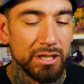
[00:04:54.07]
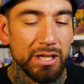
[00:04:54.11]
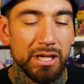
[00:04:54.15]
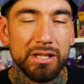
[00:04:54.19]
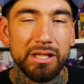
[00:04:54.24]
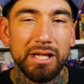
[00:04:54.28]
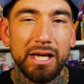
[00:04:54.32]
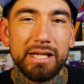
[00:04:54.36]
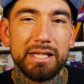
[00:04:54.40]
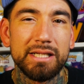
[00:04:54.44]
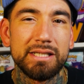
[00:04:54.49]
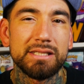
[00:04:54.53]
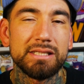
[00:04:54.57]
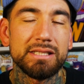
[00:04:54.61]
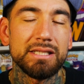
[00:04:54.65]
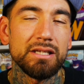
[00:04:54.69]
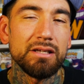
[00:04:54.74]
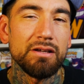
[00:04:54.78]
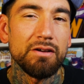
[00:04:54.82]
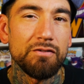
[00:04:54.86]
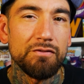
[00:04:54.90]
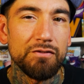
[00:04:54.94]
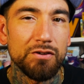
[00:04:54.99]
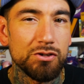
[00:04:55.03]
That is
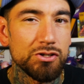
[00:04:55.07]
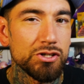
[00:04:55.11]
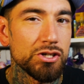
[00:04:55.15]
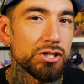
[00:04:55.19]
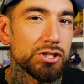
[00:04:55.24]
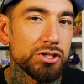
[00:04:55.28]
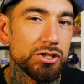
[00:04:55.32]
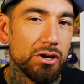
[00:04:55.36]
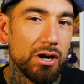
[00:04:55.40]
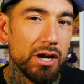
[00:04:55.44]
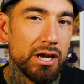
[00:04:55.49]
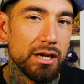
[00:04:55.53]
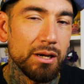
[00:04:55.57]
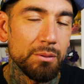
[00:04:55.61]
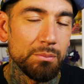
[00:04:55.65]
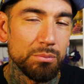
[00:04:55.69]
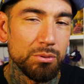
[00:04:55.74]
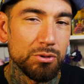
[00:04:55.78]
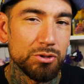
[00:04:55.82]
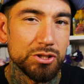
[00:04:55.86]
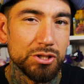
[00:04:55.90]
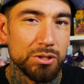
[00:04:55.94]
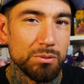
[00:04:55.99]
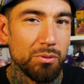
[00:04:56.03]
the Fusion Strike
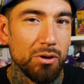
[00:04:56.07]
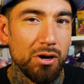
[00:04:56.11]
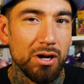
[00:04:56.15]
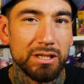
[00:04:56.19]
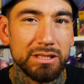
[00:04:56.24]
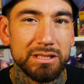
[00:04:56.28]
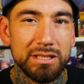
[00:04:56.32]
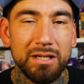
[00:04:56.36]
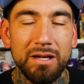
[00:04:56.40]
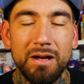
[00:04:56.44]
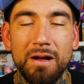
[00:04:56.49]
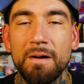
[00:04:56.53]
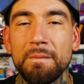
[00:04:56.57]
booster box.